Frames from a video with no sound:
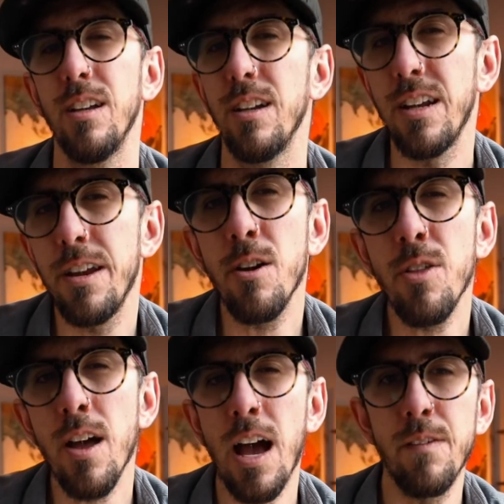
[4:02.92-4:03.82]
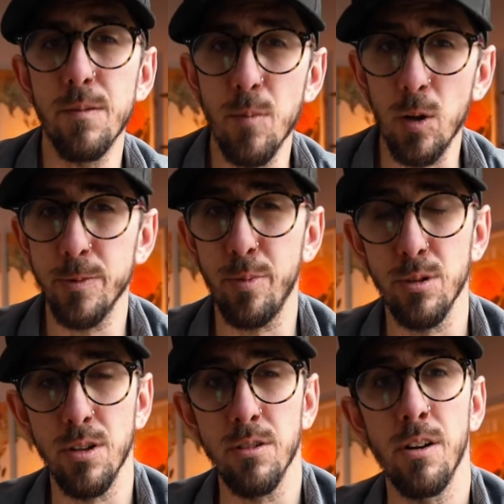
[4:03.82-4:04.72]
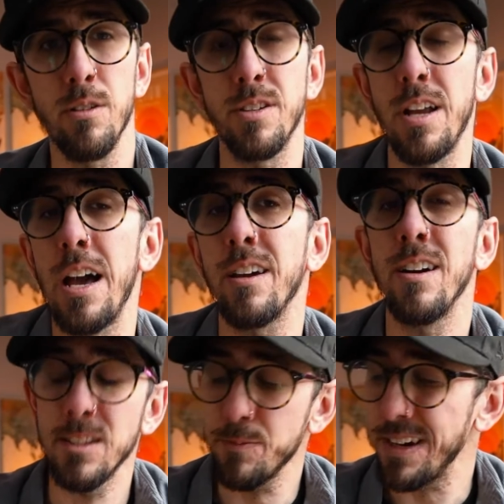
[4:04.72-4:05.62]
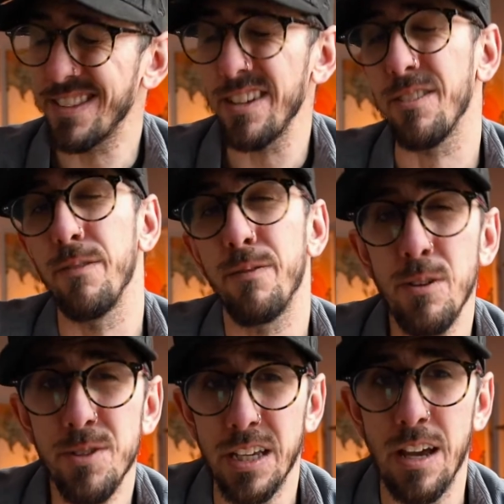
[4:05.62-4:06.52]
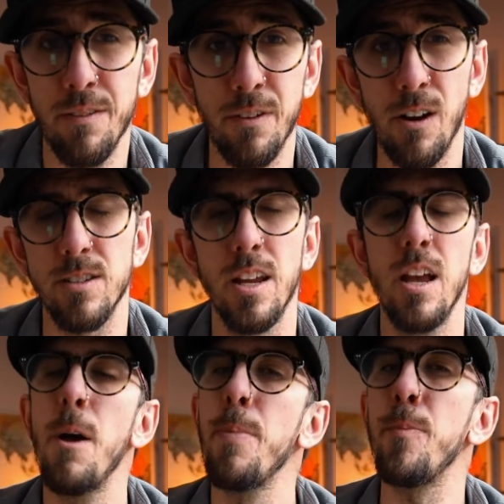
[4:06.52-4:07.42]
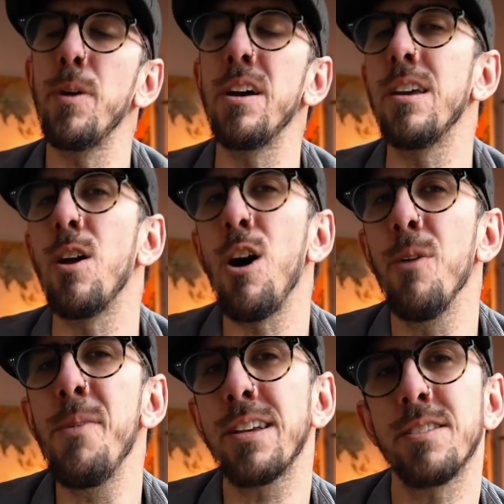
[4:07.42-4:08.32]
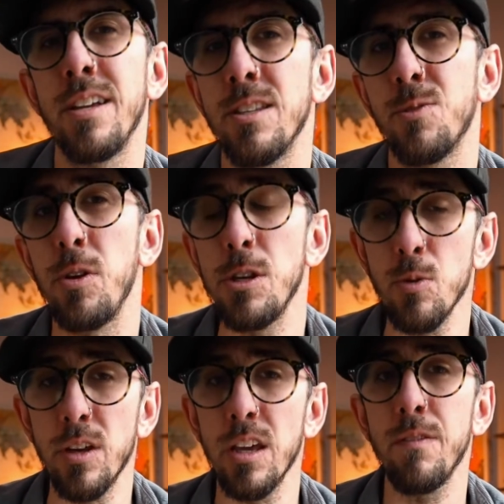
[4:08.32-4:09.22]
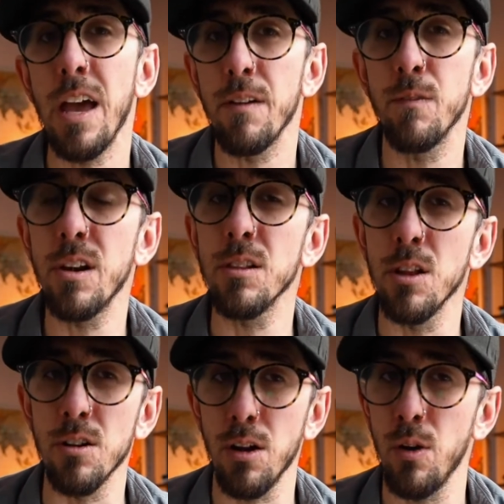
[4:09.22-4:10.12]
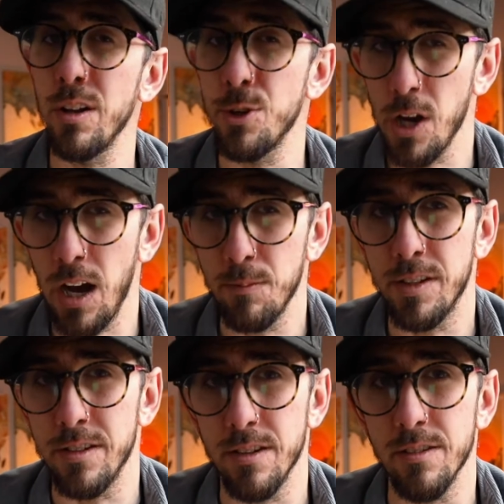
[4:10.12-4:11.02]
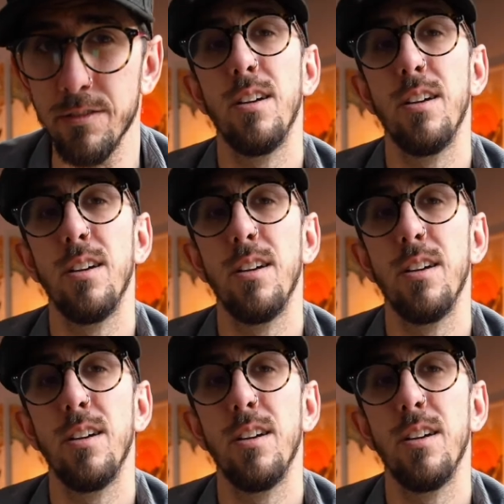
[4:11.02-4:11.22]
And I know that having multiple logos and icons might sound confusing at first, but it all makes sense when you give every logo a job to do.